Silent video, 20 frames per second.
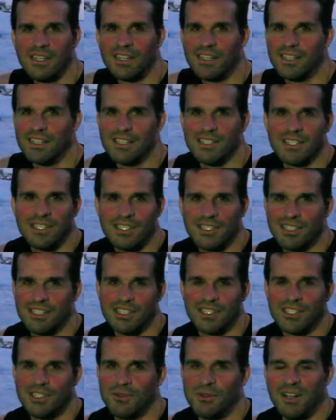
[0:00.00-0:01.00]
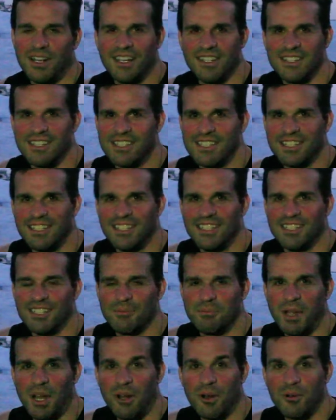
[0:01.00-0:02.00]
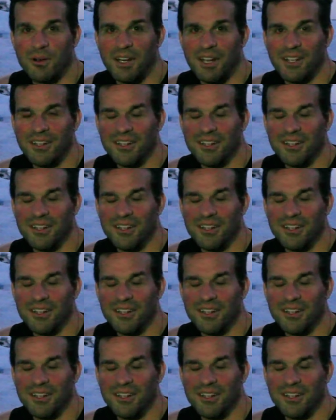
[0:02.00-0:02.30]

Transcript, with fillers: because it's just too hot in the city and the power went out